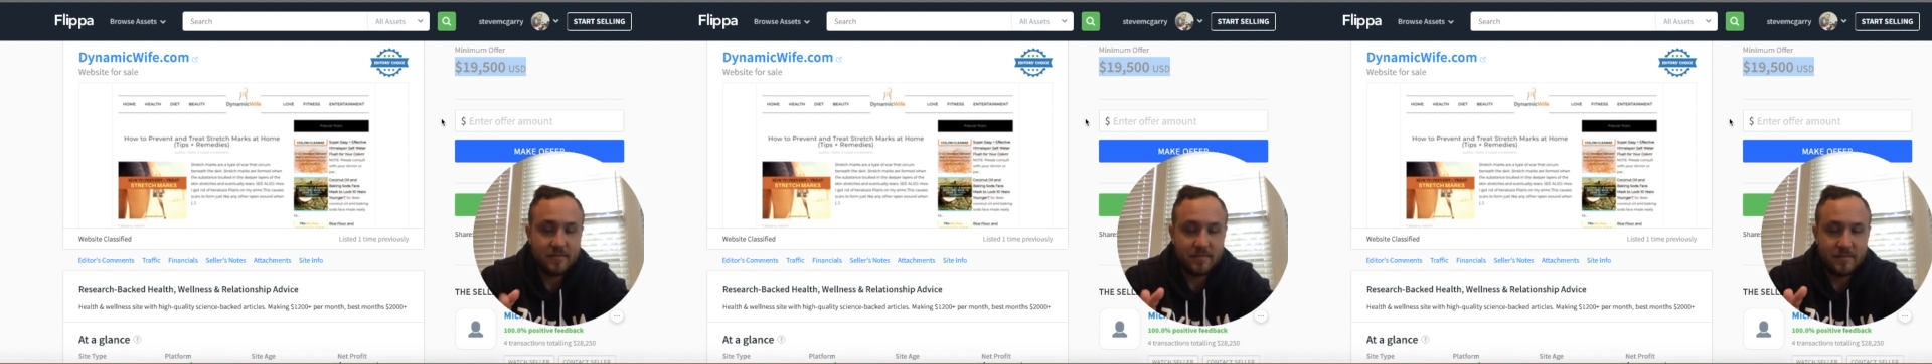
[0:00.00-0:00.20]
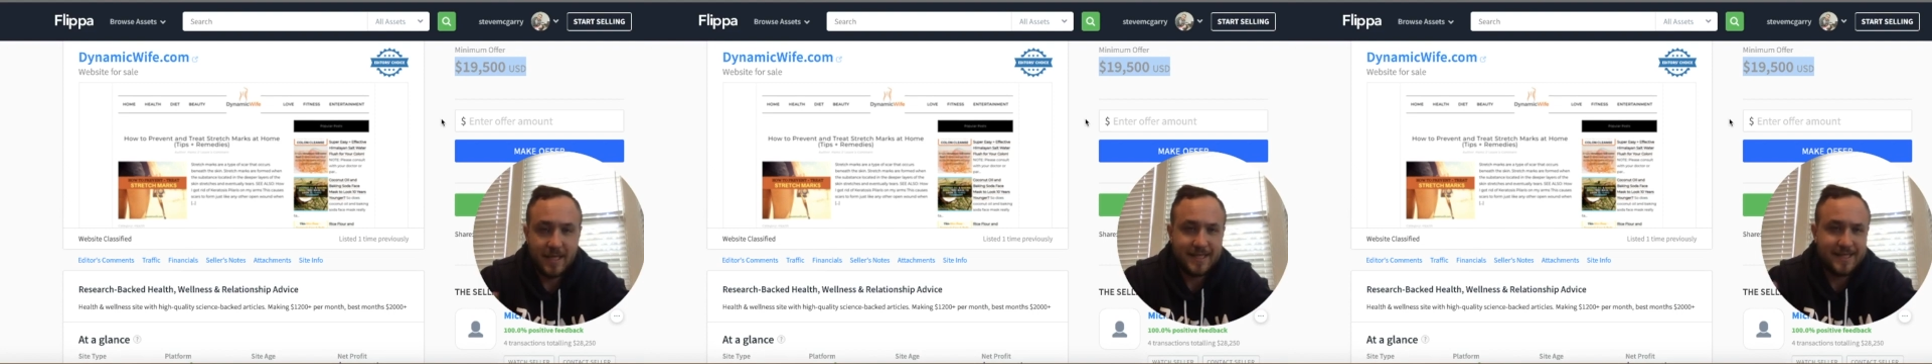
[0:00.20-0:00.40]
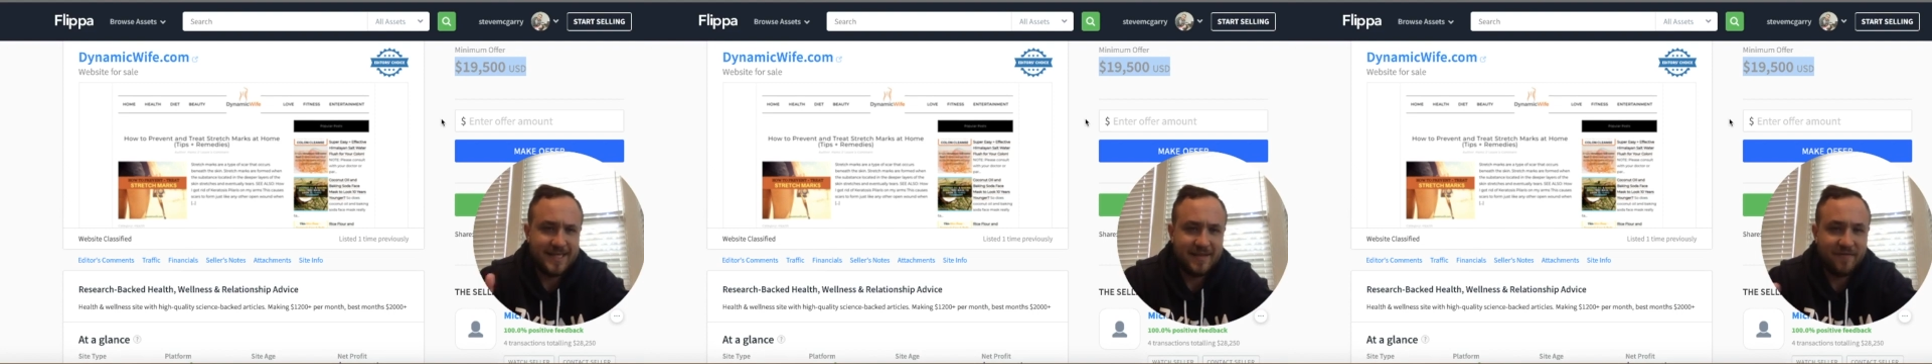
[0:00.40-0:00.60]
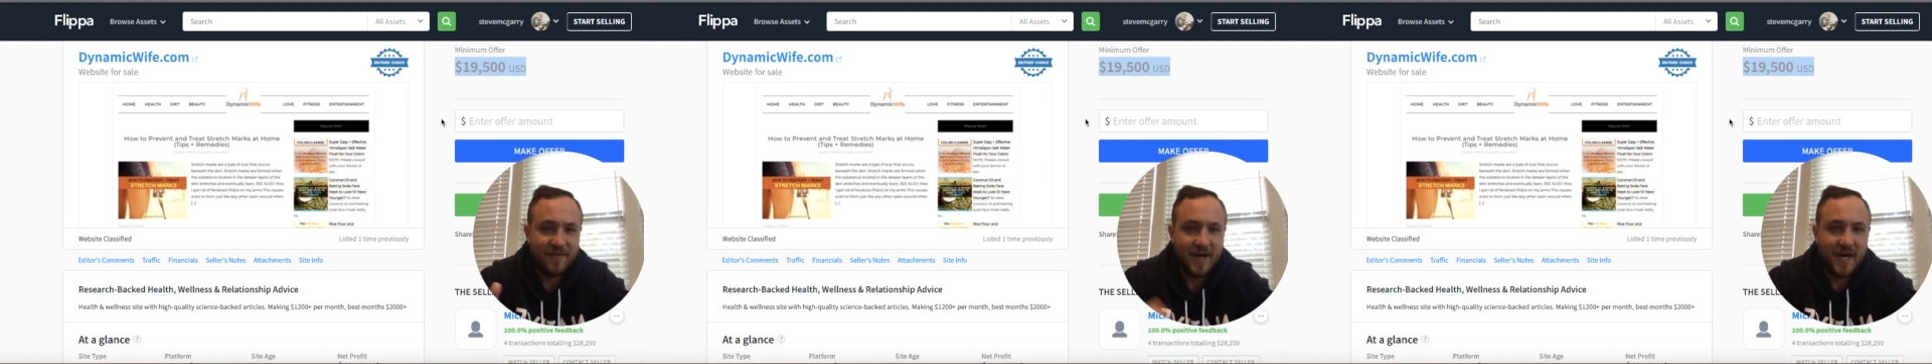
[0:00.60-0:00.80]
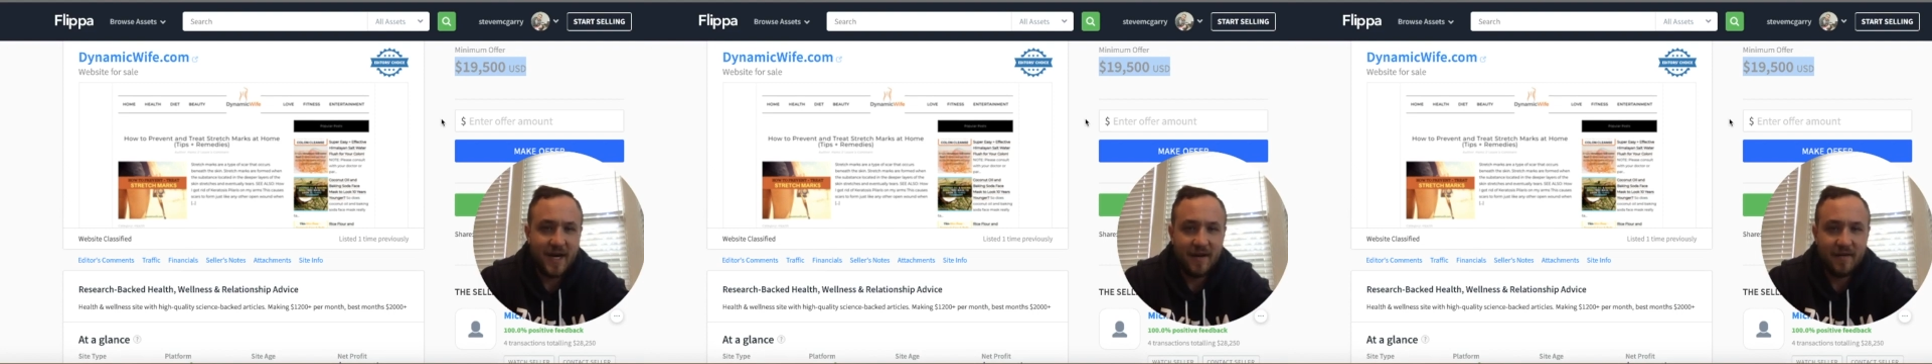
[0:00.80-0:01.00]

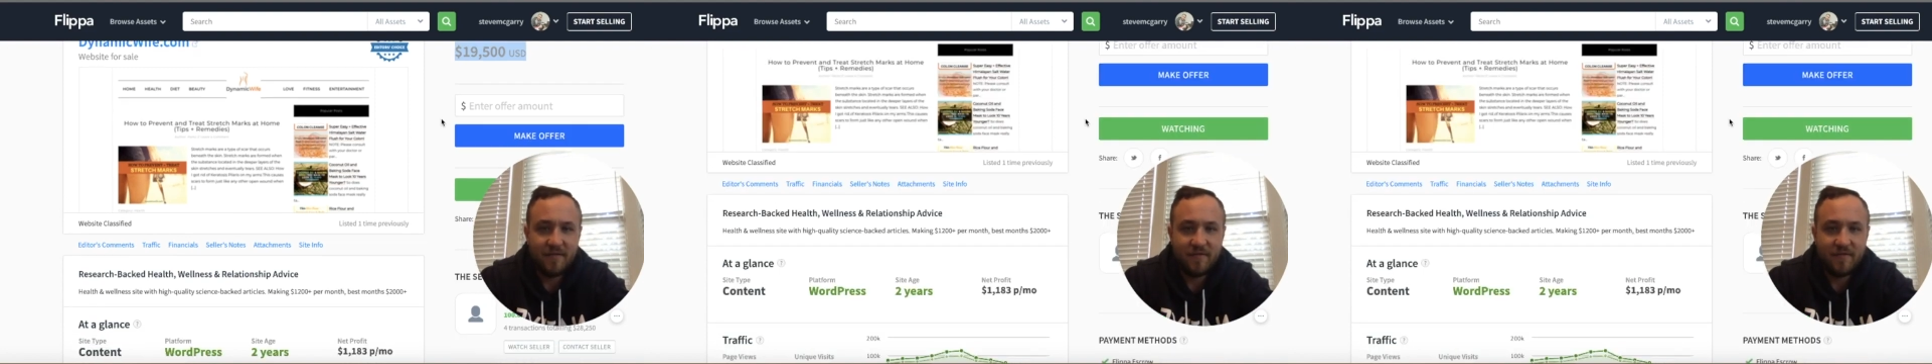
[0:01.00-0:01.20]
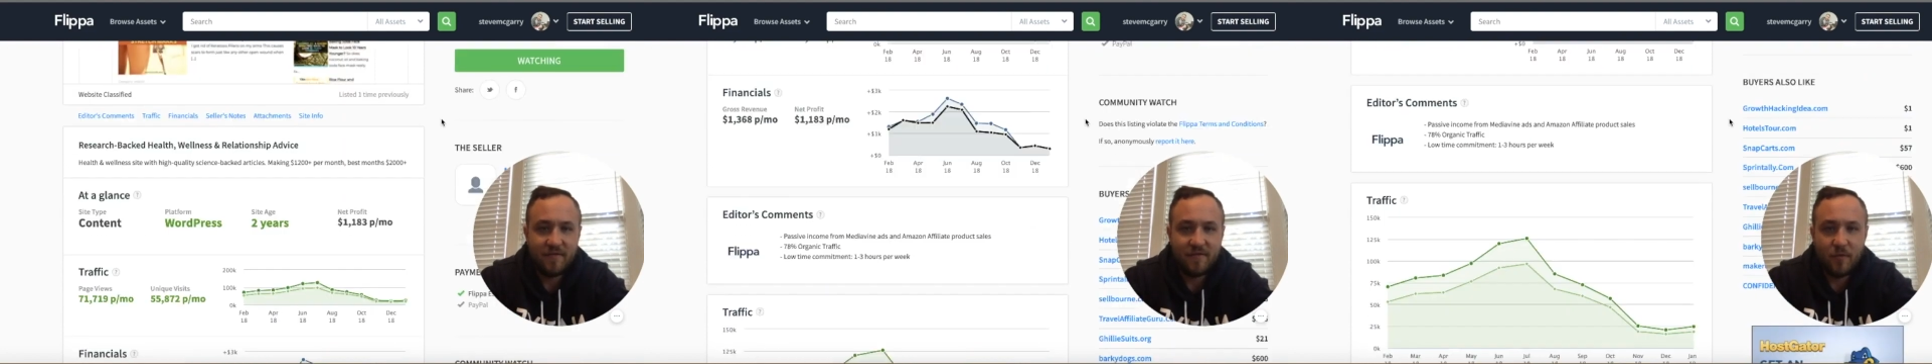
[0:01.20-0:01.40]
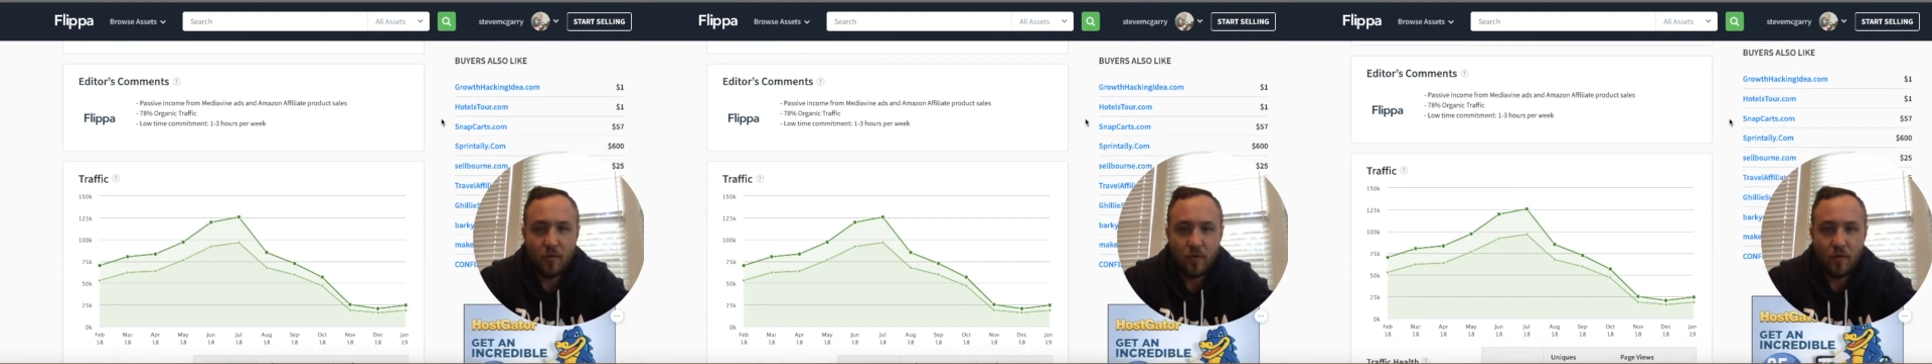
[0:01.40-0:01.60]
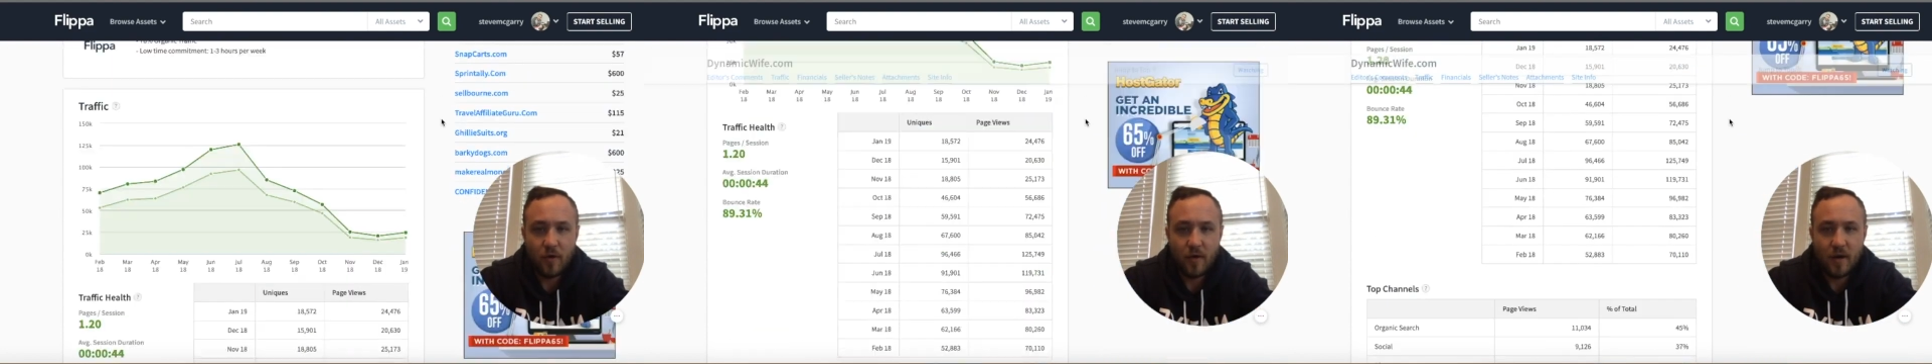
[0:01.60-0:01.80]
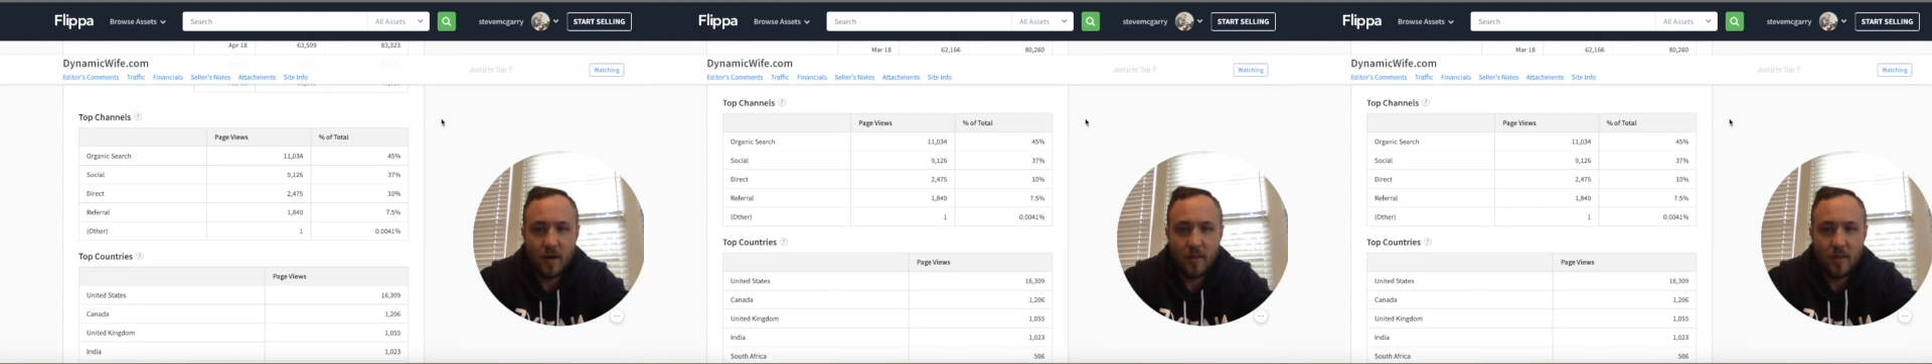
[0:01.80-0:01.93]
19.5 for